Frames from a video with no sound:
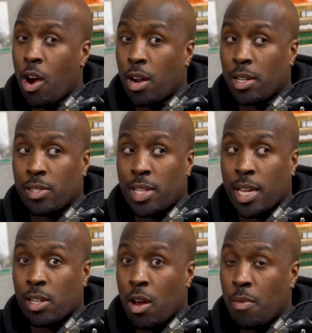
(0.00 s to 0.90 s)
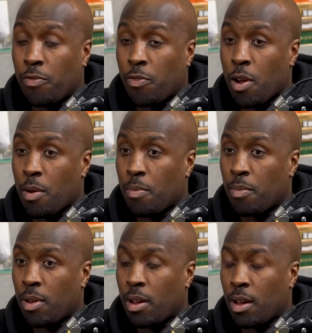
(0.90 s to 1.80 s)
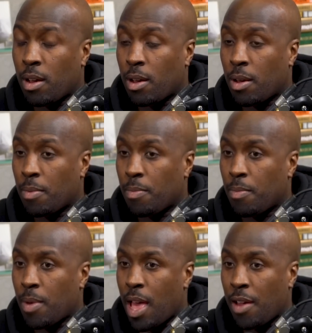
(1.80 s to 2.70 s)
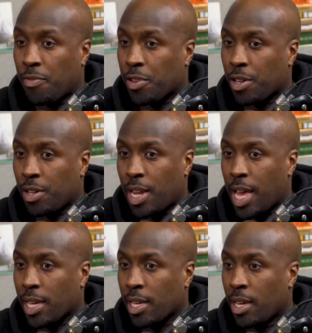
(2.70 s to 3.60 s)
artists that come from um, Africa, like